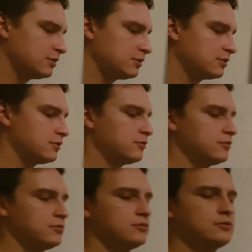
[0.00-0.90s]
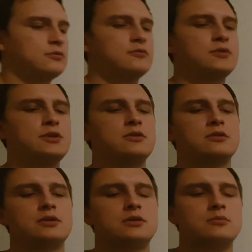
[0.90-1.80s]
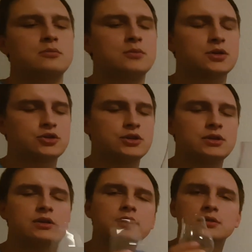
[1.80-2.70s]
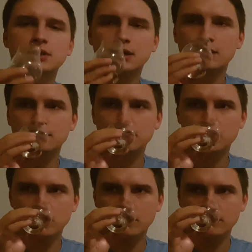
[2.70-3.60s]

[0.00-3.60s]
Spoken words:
So already not that much in here in this glass anymore.